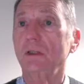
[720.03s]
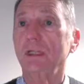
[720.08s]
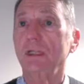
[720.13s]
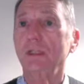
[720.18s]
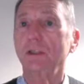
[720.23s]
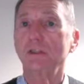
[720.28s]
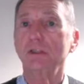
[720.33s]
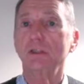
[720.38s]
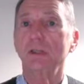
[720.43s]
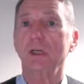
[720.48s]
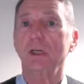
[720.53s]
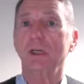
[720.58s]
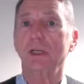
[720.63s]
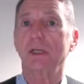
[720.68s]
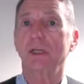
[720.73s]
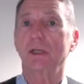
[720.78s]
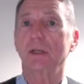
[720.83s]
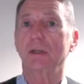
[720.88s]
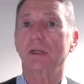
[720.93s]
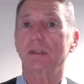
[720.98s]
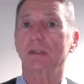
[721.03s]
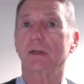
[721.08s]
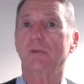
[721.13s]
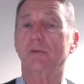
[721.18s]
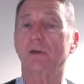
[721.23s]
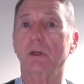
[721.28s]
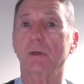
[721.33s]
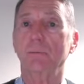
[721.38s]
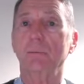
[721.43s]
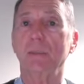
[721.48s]
little chart here that I've
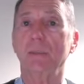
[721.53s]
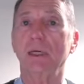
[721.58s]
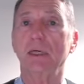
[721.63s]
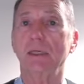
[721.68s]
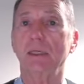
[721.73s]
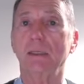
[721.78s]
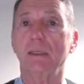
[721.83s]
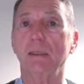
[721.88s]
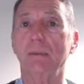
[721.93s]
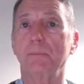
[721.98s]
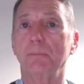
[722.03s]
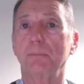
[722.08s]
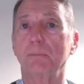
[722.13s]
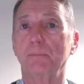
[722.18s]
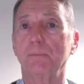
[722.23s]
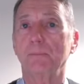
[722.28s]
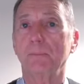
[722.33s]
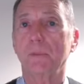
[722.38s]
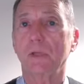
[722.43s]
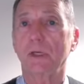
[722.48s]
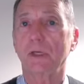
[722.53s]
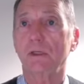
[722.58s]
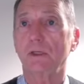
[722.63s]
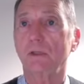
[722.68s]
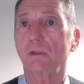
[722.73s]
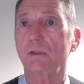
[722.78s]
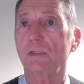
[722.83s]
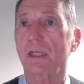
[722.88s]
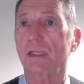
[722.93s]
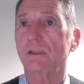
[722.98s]
got in my
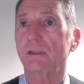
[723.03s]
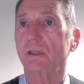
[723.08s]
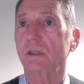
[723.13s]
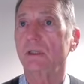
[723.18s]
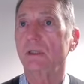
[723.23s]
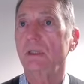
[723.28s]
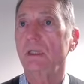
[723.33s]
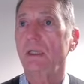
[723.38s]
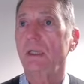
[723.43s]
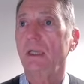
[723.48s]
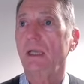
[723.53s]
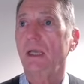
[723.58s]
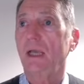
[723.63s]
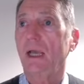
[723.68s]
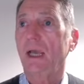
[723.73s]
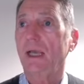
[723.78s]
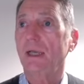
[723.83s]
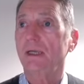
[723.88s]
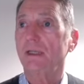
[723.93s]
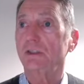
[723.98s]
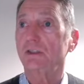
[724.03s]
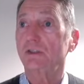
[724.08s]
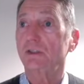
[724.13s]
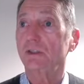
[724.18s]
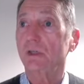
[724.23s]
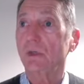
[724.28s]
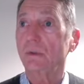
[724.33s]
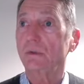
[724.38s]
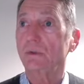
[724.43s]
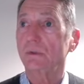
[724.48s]
newsletter. And it
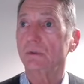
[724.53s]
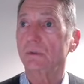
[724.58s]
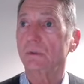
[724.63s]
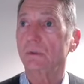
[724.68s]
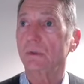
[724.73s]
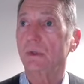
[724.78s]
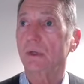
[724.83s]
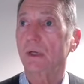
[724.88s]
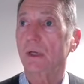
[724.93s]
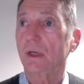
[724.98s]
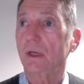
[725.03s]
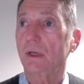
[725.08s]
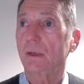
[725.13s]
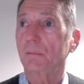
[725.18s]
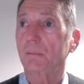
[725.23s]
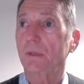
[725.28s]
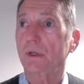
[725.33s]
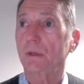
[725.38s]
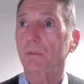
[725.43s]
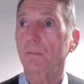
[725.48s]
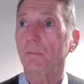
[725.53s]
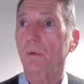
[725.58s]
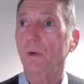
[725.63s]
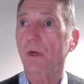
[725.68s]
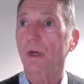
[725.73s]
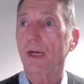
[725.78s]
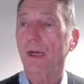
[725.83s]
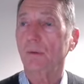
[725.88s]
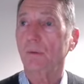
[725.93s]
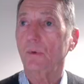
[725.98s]
shows you
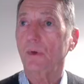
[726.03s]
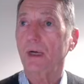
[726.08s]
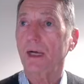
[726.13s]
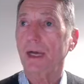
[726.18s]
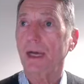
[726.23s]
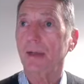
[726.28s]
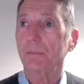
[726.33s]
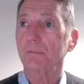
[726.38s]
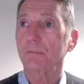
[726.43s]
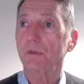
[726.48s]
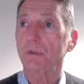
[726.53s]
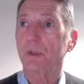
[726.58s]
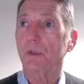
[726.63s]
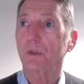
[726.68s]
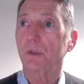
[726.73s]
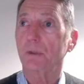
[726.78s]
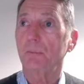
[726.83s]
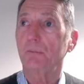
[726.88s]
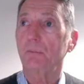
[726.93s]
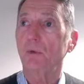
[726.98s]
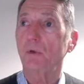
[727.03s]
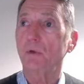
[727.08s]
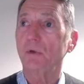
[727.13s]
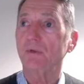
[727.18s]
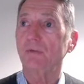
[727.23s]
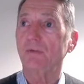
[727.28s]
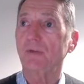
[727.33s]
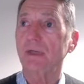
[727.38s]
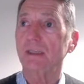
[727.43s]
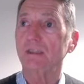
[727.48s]
what happens, that the more
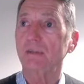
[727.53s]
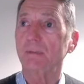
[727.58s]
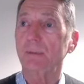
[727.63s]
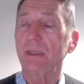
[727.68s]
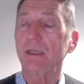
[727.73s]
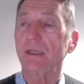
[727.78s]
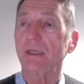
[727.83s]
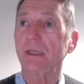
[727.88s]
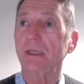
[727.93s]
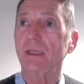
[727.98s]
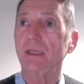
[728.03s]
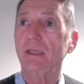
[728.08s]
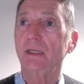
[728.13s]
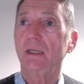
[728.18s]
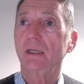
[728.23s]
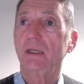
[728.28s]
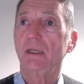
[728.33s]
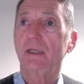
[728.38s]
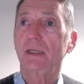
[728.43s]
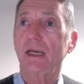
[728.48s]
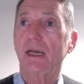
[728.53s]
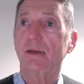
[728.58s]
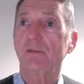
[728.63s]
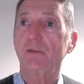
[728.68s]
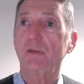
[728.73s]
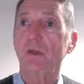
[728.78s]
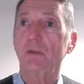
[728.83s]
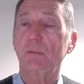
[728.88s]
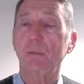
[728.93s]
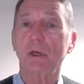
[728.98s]
vitamin D you
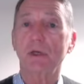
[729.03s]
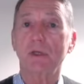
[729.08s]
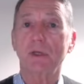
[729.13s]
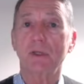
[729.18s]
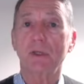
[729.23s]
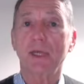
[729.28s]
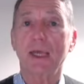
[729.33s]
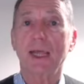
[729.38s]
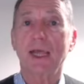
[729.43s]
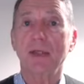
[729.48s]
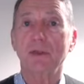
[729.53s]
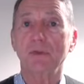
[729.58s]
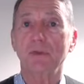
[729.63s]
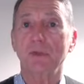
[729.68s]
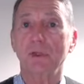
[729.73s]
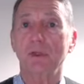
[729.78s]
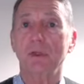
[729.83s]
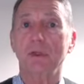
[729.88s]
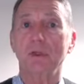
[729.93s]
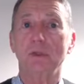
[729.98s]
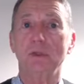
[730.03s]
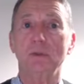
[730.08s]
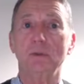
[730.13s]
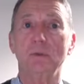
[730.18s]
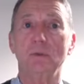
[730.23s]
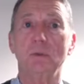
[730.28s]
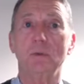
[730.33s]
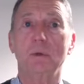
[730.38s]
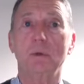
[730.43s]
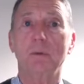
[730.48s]
have in your body, the healthier
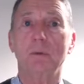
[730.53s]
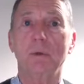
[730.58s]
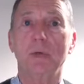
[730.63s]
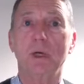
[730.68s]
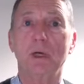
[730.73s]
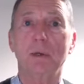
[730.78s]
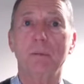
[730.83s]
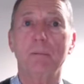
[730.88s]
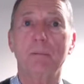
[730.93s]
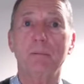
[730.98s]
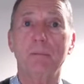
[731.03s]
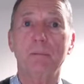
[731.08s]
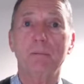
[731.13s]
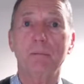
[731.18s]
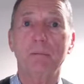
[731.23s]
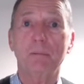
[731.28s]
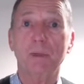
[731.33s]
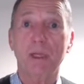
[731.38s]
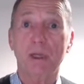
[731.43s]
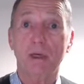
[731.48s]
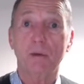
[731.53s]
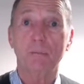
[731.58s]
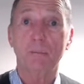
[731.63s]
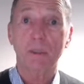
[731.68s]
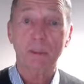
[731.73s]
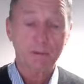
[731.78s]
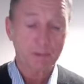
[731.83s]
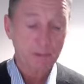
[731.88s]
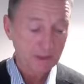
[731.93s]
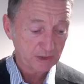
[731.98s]
you become,
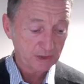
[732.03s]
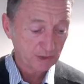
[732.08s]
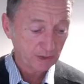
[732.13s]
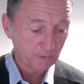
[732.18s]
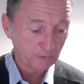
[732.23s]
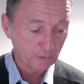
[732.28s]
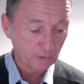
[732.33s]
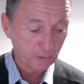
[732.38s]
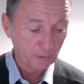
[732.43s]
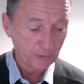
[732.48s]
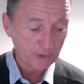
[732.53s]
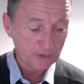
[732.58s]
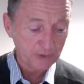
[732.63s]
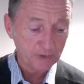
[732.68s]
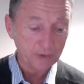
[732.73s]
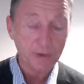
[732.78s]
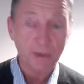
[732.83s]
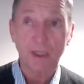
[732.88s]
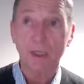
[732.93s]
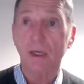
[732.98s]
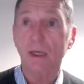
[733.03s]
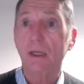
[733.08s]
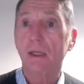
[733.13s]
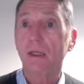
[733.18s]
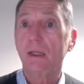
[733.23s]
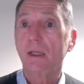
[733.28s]
especially over the winter there.